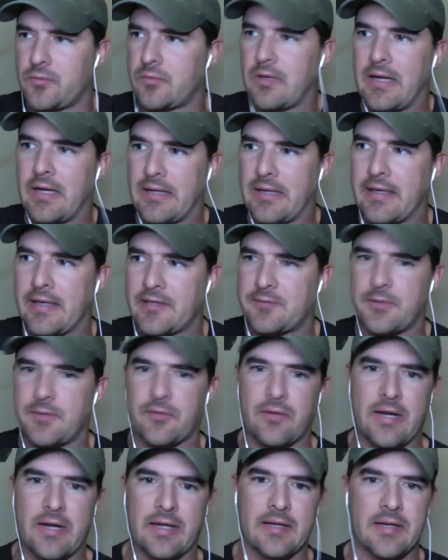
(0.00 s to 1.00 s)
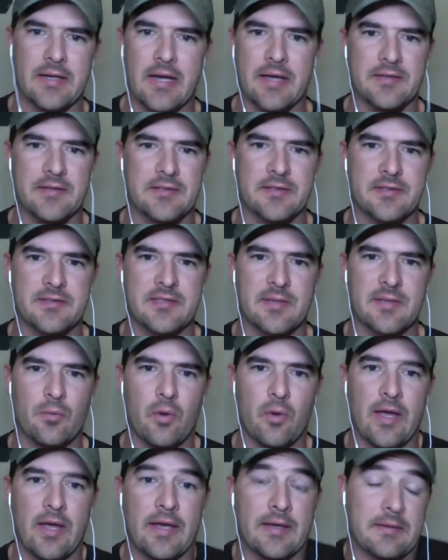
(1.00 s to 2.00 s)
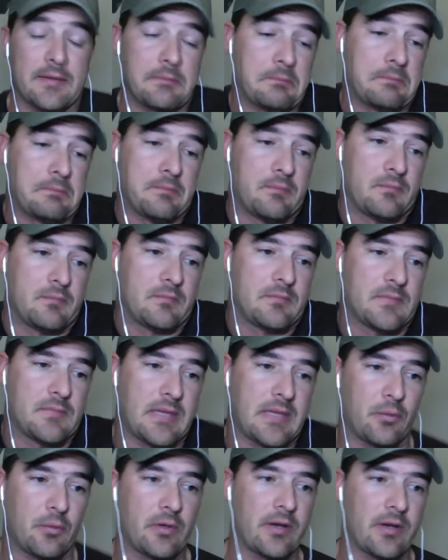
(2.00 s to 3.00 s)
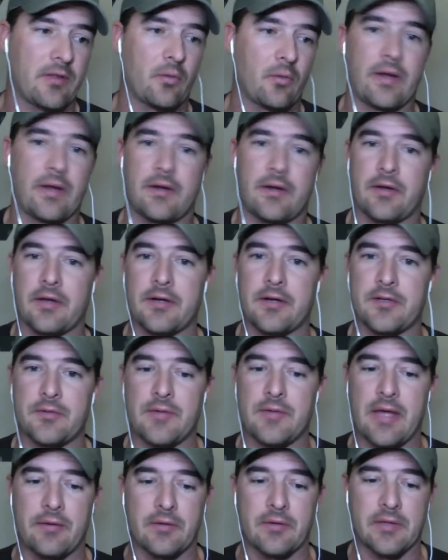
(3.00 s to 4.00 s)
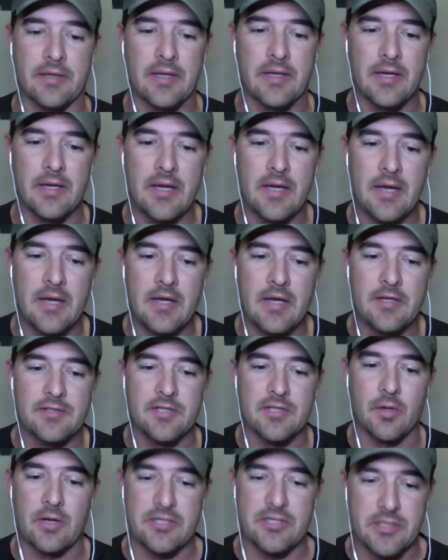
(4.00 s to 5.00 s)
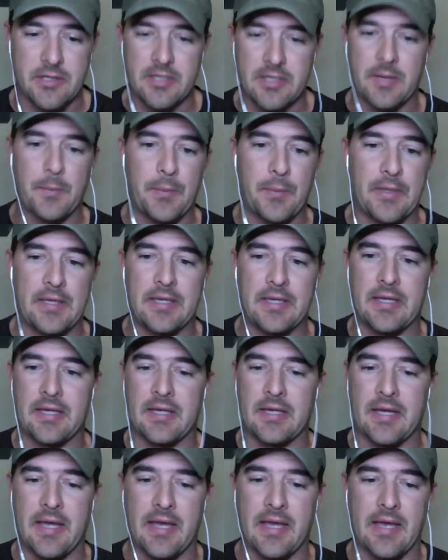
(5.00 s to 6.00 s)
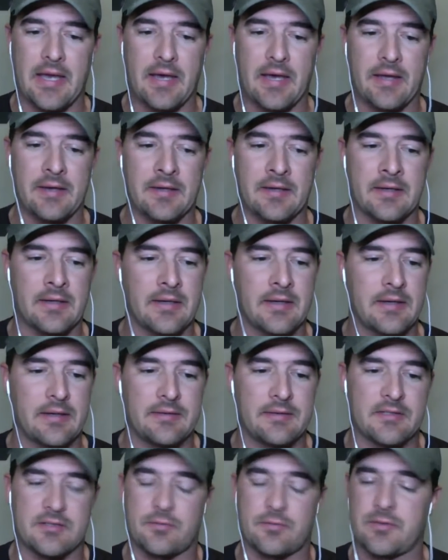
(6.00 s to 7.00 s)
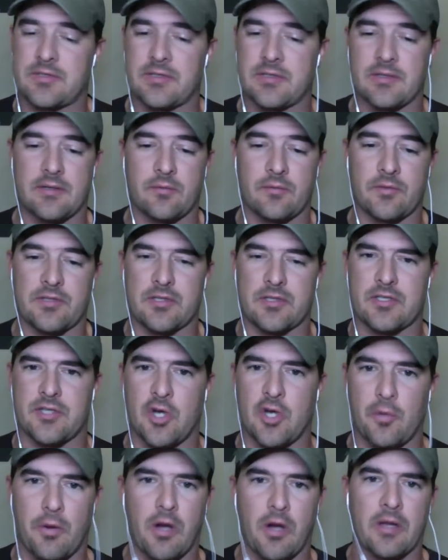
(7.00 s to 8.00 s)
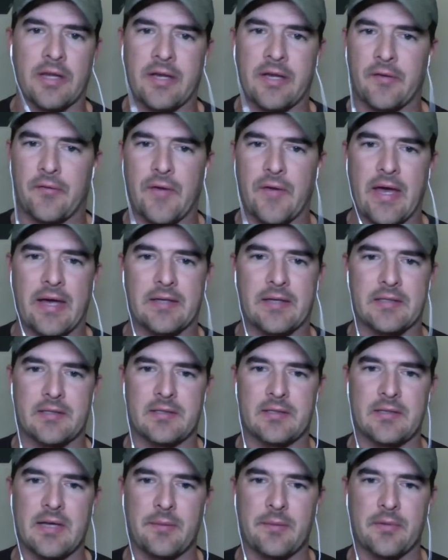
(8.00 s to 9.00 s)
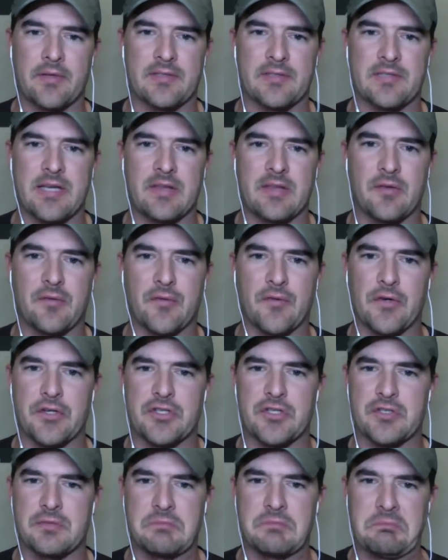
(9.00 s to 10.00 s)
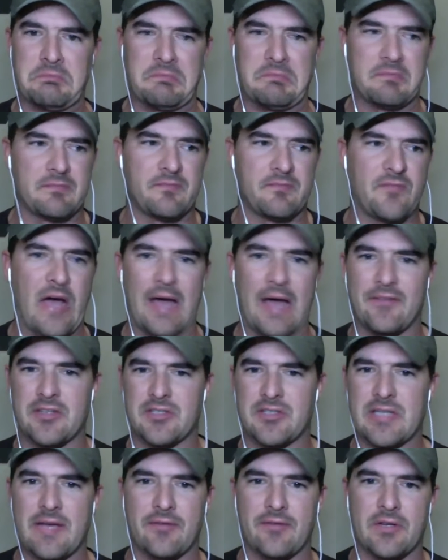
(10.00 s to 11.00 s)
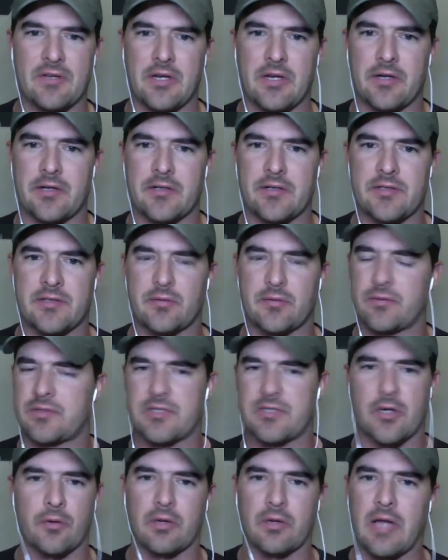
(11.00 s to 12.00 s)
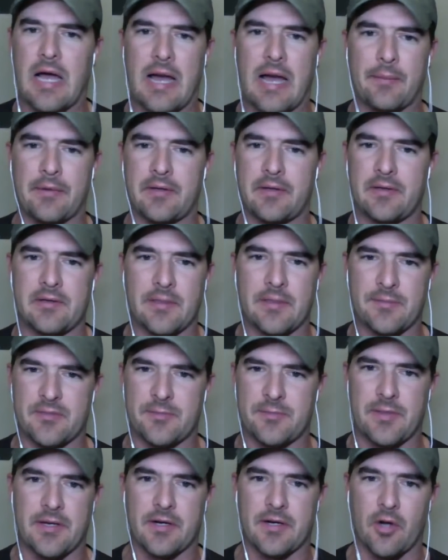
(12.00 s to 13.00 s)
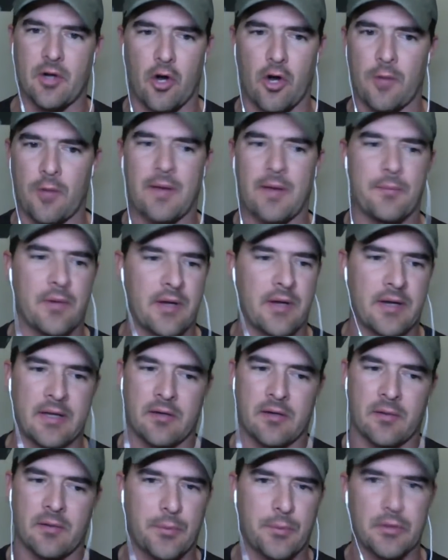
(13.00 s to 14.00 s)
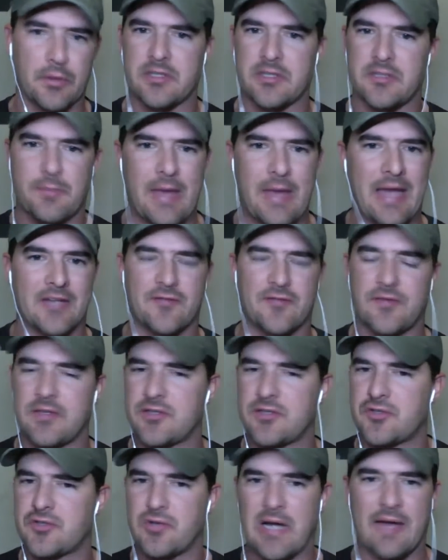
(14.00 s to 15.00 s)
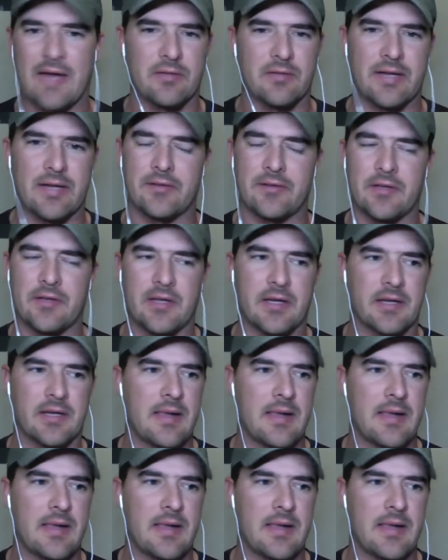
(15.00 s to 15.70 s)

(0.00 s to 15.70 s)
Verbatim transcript: I guess be recognized in some way. And uh, what other way are you going to do that really? So I started competing, and uh, it just was a was a snowballing effect. I'm going to say the first five to seven years, it was total hobby. I'm spending all my money on bullets, match fees, travel, everything.